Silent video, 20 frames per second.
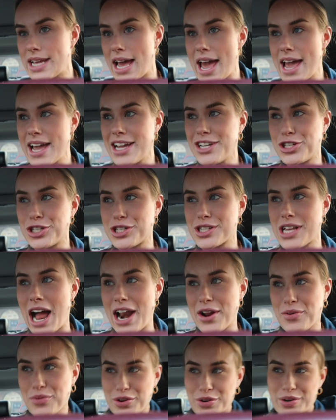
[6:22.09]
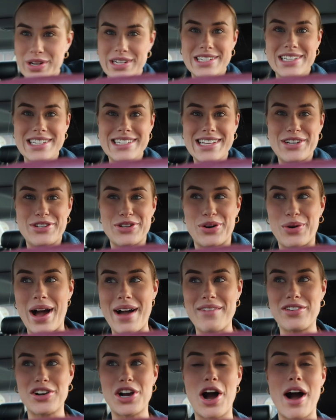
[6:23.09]
day is just kind of ruined because I don't
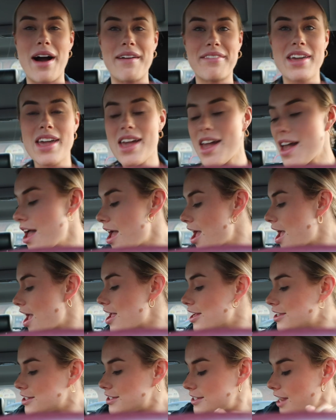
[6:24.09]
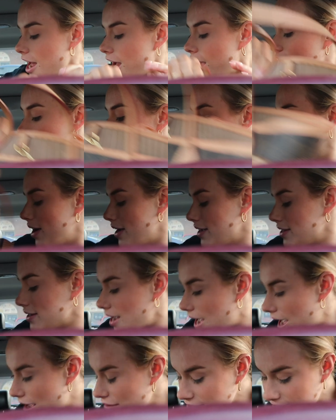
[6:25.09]
have a coffee. So
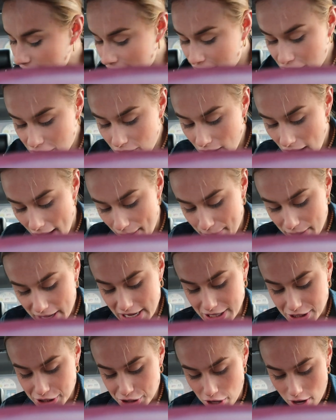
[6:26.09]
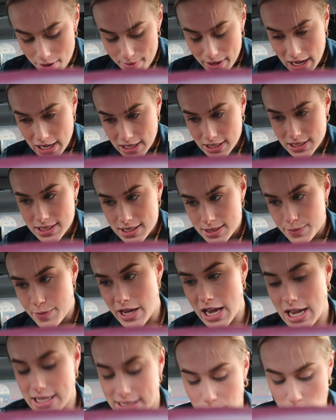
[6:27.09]
I was like, you know what, I'm gonna get Starbucks
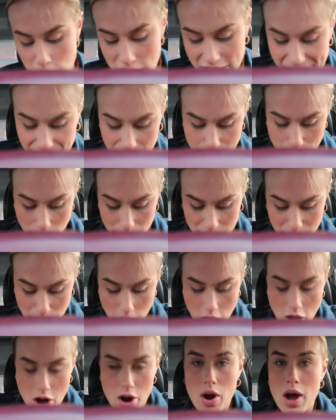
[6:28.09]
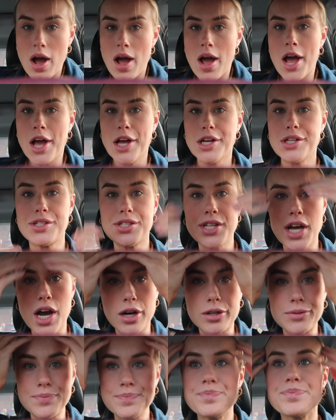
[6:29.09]
because I'm working from home tomorrow.
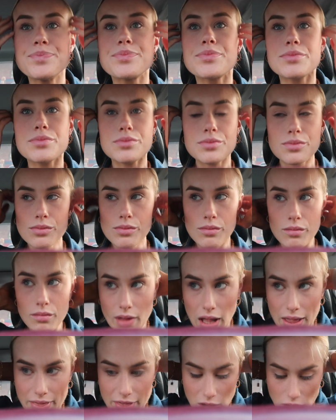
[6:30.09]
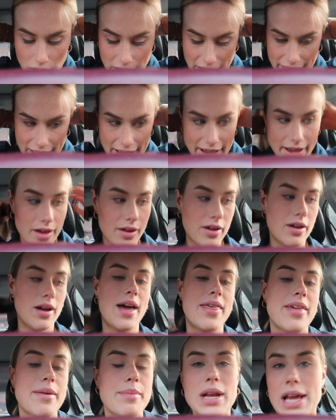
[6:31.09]
So and then I'll get like,
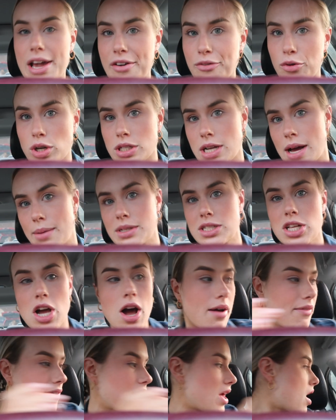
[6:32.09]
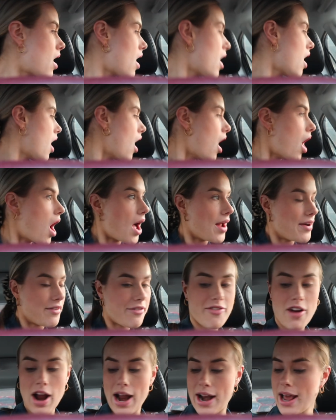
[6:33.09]
I think I'm gonna get Fort Thomas coffee on
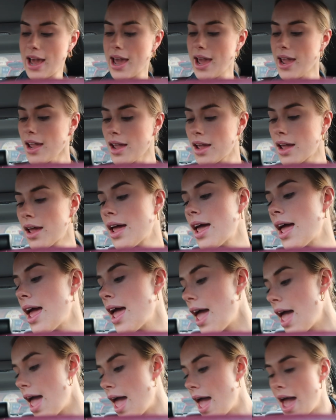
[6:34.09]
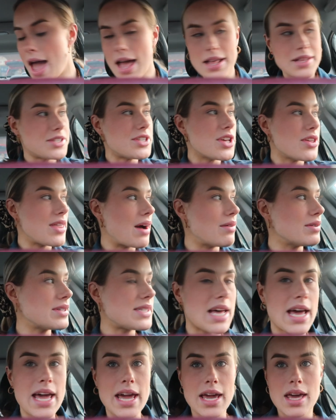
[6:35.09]
Friday. And so that
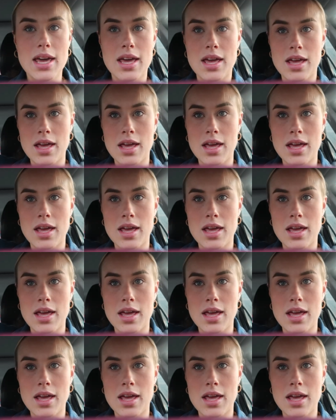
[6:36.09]
was like